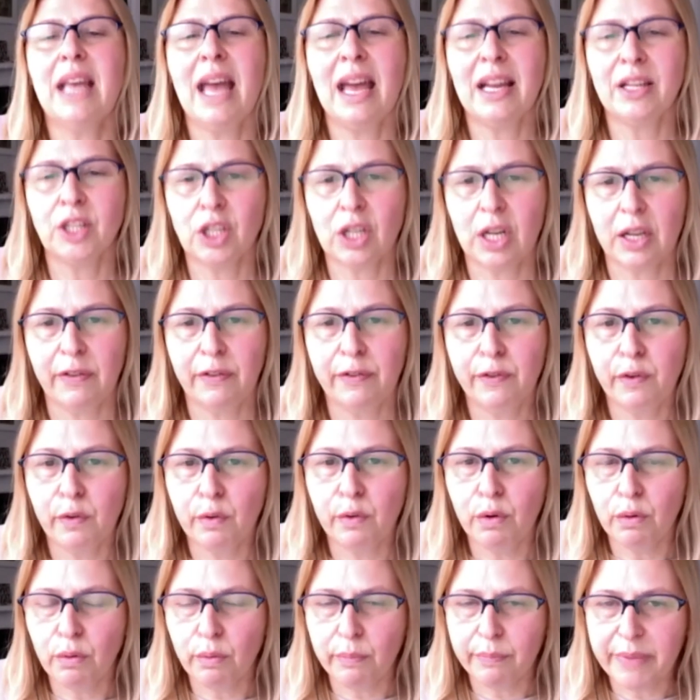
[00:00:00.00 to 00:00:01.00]
actually
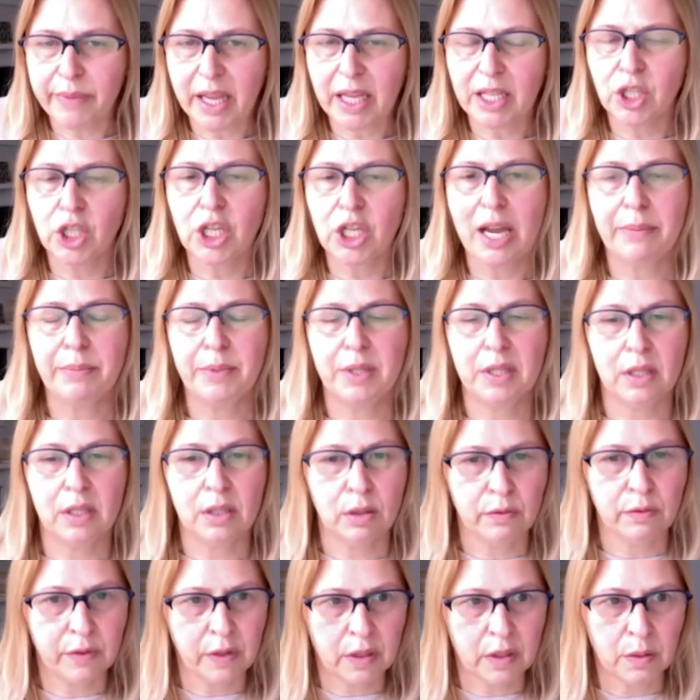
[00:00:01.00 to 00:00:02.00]
form then
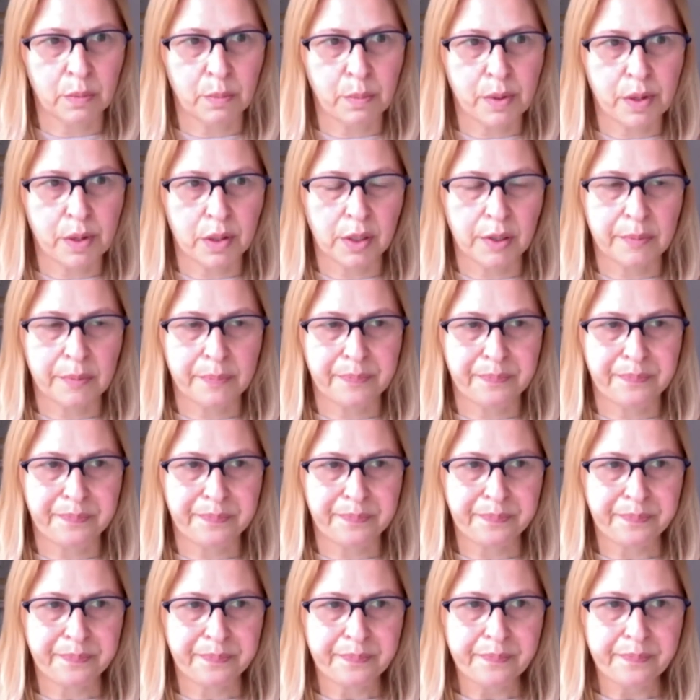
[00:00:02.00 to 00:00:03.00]
chapters of his book.
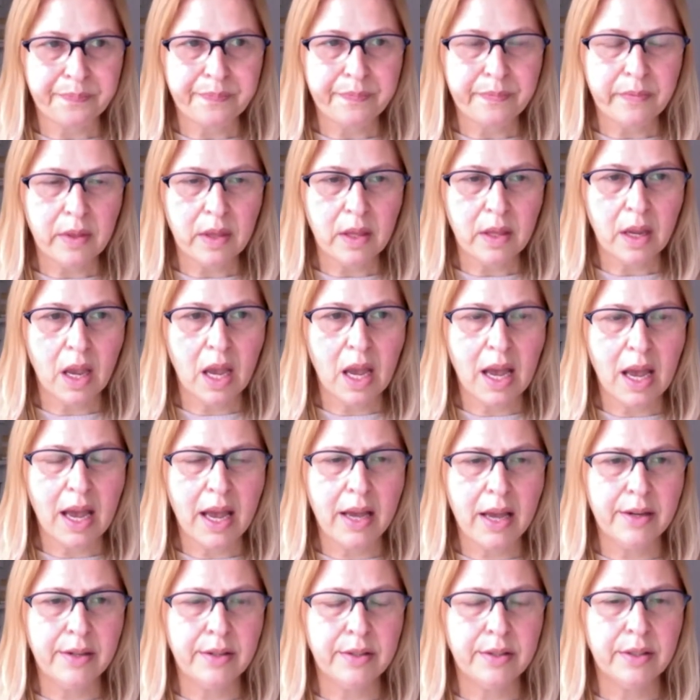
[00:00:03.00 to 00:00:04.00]

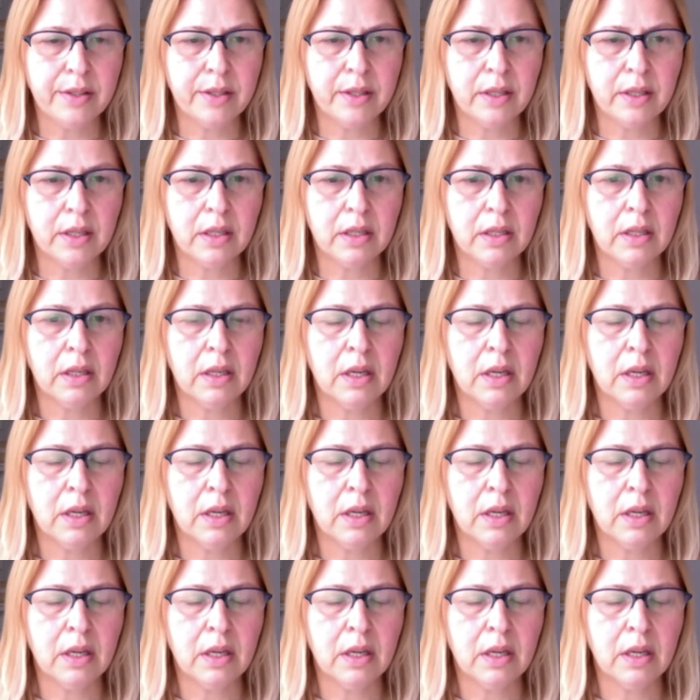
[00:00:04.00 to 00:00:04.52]
And they